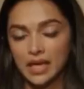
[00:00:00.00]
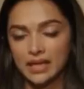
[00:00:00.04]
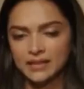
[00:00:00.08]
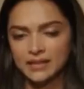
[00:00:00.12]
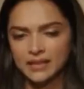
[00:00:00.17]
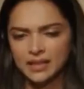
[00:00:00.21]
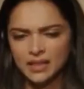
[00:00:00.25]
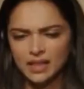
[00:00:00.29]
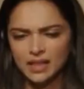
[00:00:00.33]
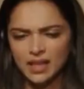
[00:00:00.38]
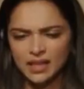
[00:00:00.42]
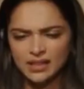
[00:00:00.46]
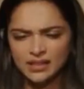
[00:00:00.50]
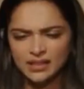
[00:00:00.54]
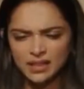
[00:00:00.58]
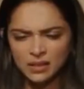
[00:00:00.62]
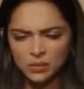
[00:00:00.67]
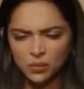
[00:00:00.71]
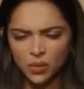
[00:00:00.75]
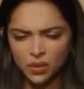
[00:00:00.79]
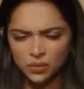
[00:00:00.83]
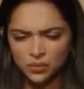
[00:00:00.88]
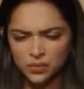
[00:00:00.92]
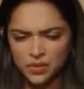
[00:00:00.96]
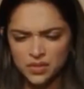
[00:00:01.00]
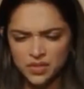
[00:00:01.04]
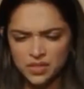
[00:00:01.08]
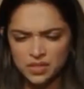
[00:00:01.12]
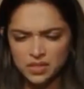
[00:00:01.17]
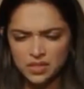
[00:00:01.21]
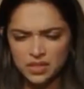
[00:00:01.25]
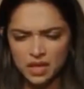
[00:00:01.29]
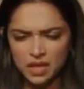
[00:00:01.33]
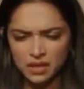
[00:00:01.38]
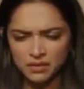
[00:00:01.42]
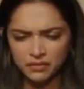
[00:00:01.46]
Um, I think I think what
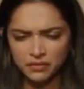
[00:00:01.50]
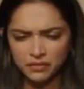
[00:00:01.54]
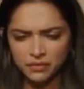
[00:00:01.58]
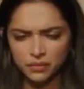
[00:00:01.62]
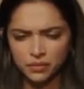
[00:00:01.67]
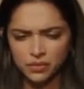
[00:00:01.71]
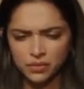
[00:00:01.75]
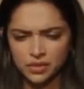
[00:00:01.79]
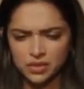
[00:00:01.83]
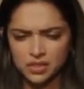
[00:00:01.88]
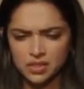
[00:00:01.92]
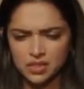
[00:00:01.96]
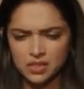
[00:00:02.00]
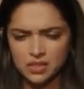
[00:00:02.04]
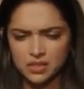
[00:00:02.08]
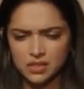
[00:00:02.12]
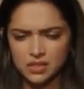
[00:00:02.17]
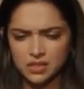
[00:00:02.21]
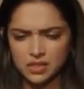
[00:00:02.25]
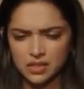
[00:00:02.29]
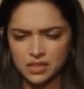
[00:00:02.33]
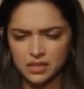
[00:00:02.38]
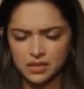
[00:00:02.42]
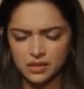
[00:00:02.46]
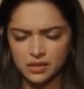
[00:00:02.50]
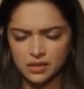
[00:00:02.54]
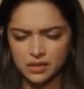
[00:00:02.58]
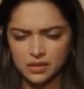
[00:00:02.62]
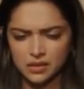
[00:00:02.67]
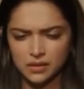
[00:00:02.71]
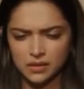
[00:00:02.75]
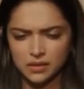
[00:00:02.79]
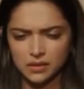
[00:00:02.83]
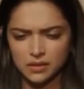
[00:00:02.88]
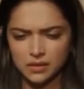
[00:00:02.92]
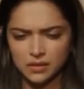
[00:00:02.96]
was tough was
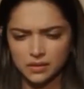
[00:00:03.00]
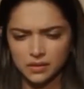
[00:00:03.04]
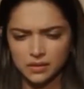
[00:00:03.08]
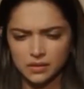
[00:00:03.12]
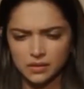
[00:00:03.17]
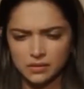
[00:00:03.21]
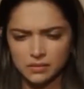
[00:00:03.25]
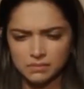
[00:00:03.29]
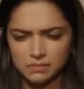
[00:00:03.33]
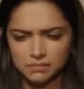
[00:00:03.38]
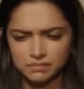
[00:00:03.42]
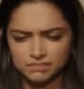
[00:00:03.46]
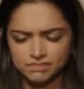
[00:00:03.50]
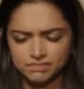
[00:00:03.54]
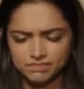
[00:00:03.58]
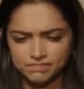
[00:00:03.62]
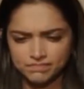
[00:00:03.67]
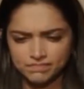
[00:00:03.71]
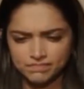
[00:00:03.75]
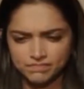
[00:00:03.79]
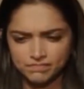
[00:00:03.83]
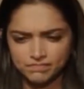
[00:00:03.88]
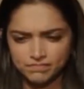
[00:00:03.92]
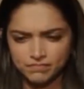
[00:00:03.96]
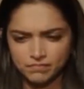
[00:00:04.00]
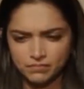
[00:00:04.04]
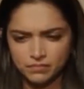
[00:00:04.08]
um,